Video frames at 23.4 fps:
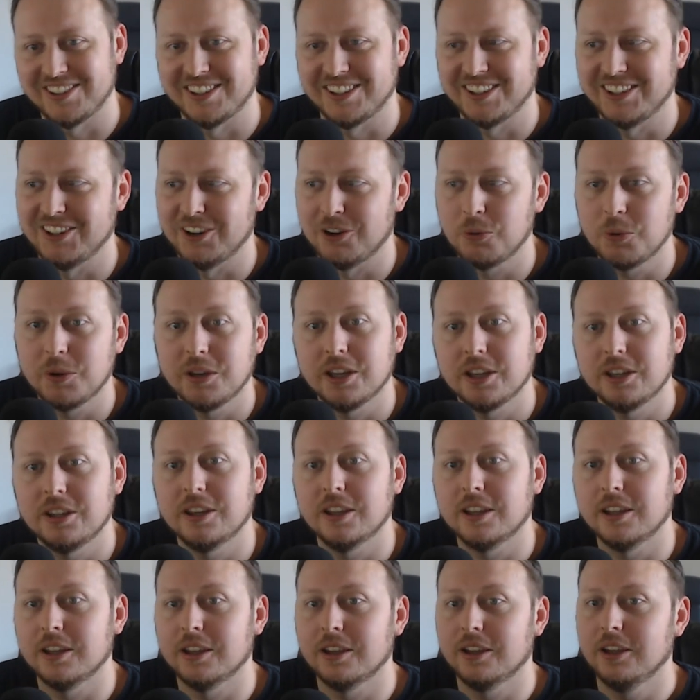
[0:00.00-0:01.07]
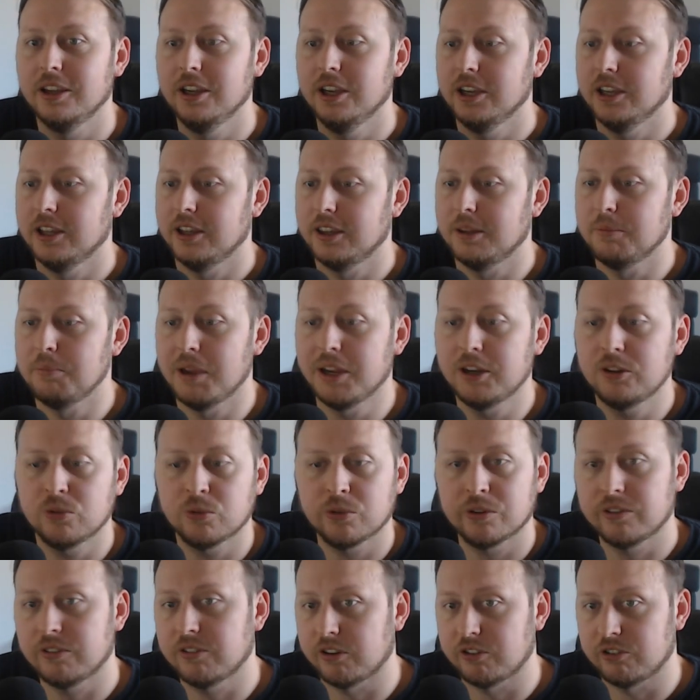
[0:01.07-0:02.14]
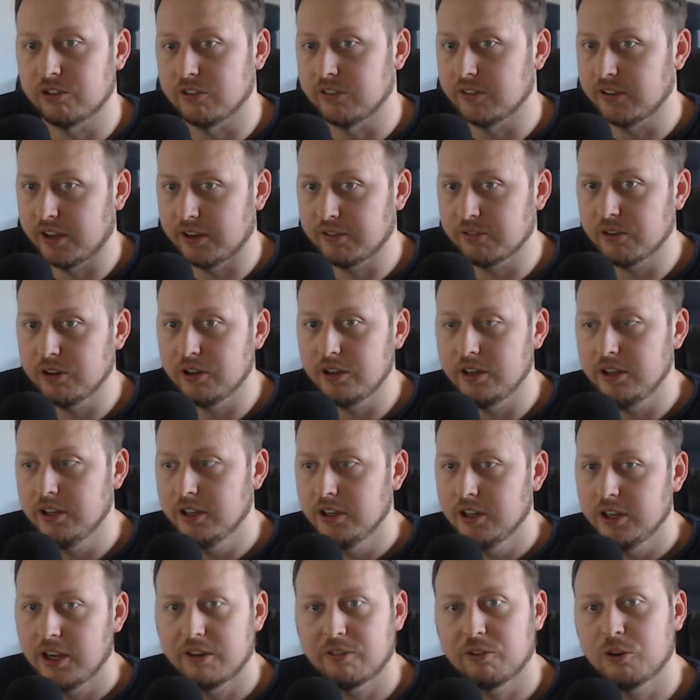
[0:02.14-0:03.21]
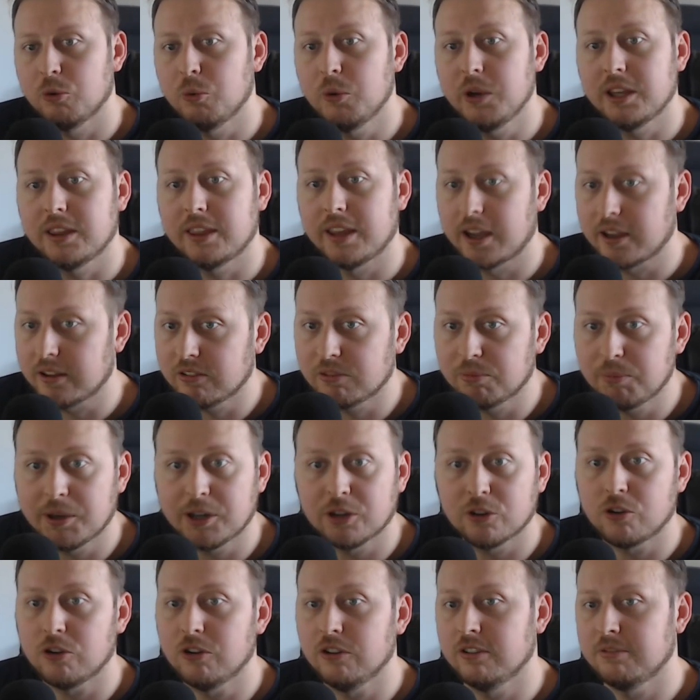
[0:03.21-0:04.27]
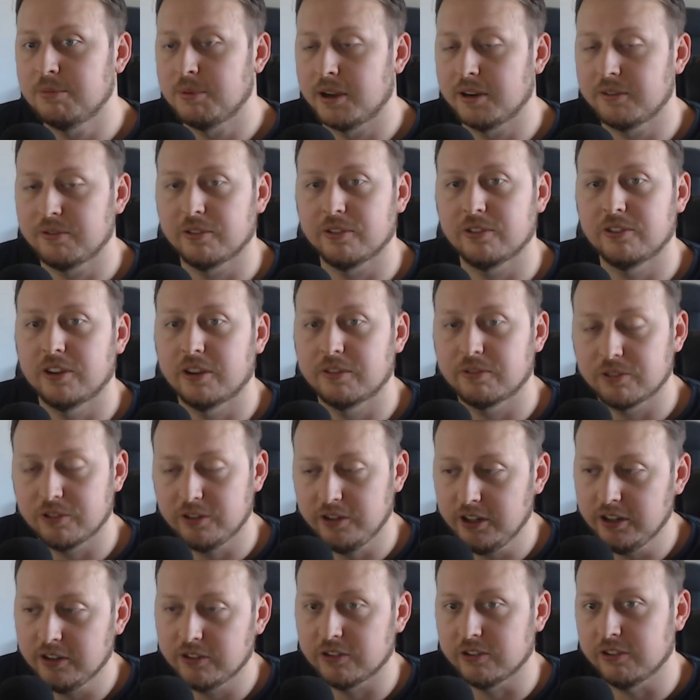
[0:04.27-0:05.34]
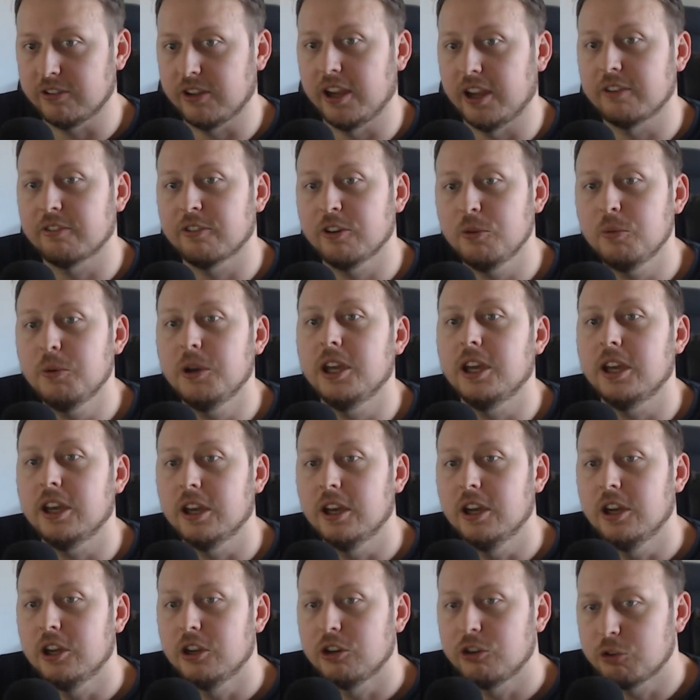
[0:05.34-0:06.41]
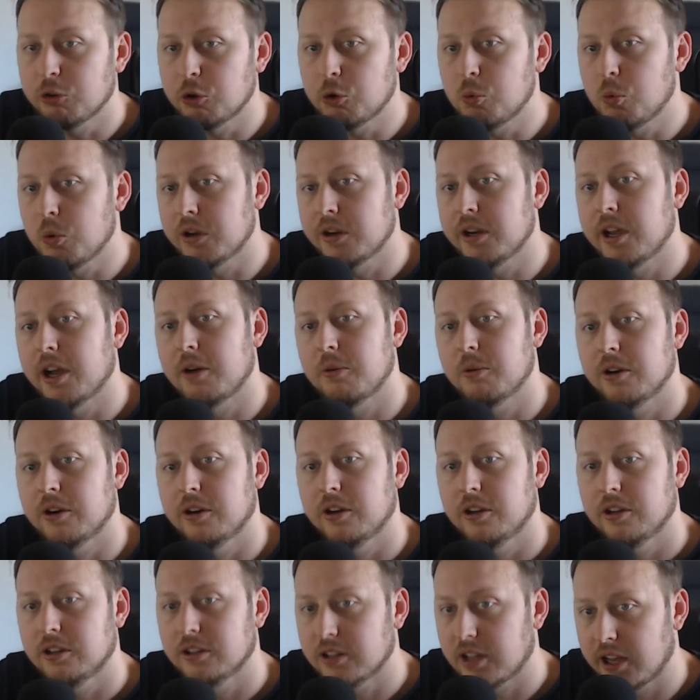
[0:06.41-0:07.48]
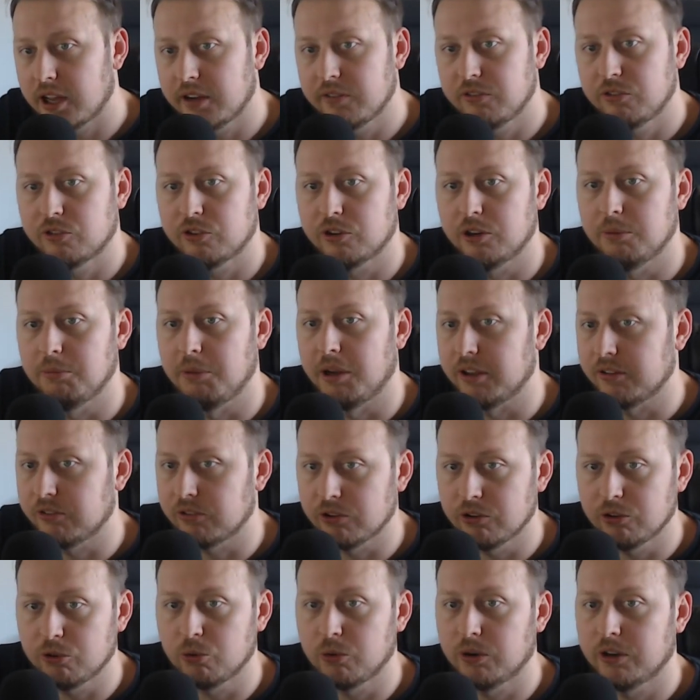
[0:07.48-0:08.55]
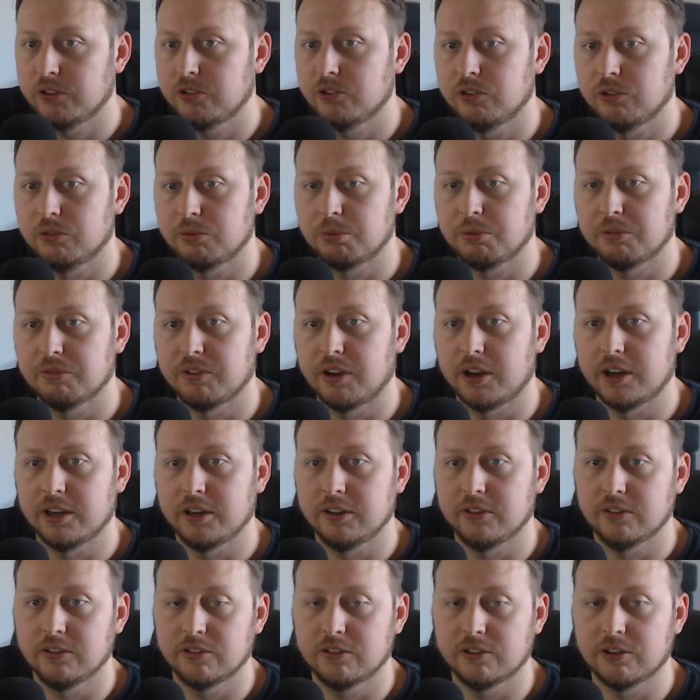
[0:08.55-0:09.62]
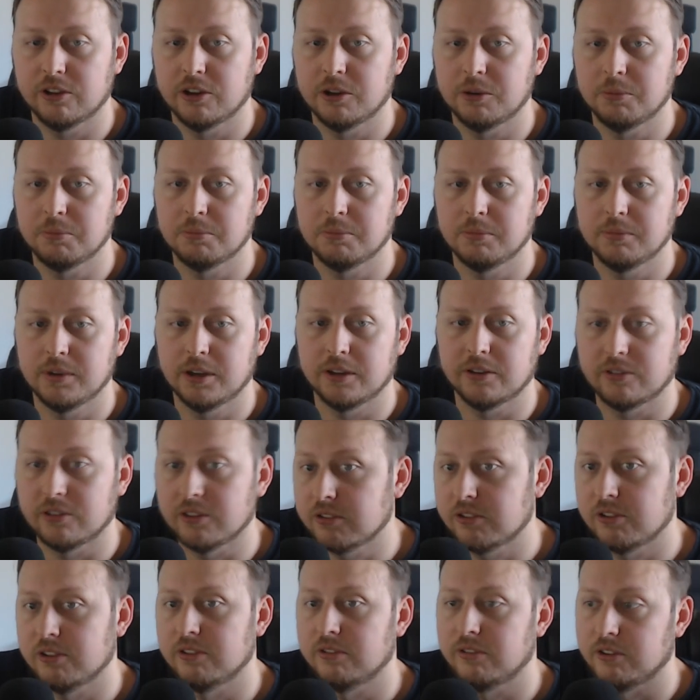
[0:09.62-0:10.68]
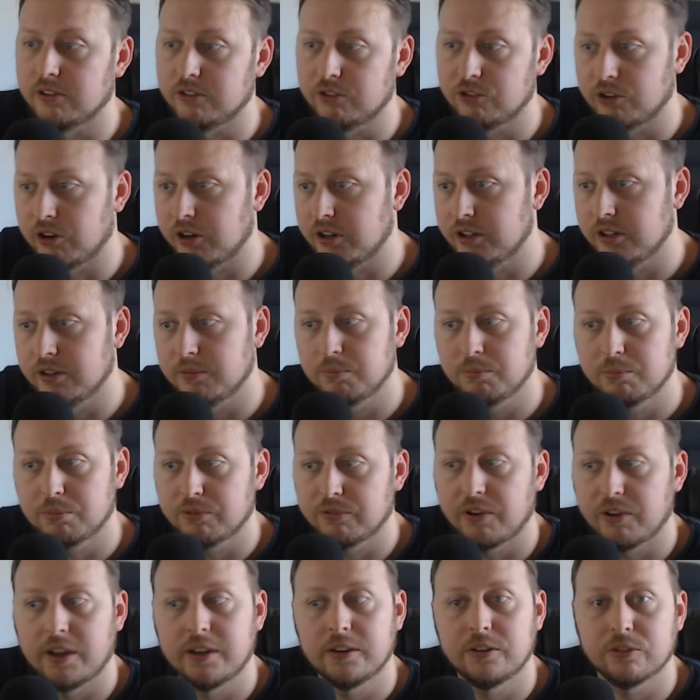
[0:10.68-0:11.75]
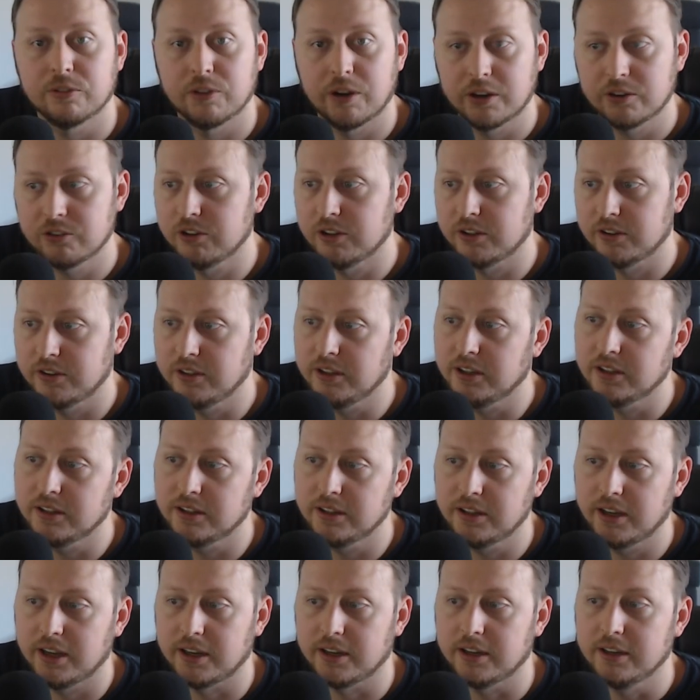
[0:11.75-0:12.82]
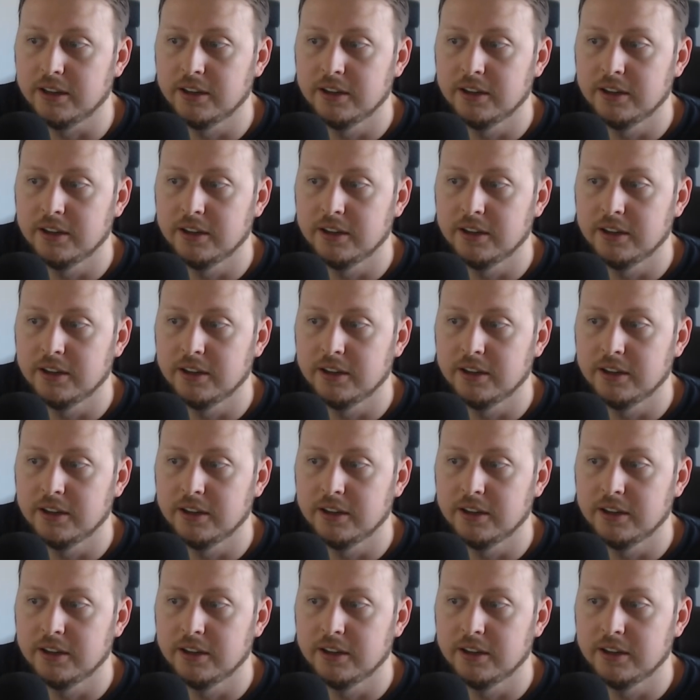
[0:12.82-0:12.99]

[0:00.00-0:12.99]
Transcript: You know, we did the the mentoring sessions every every week that's been a goal of mine for several years is every week do a one hour live stream answering questions providing some assistance and trying to provide direction at the end of the day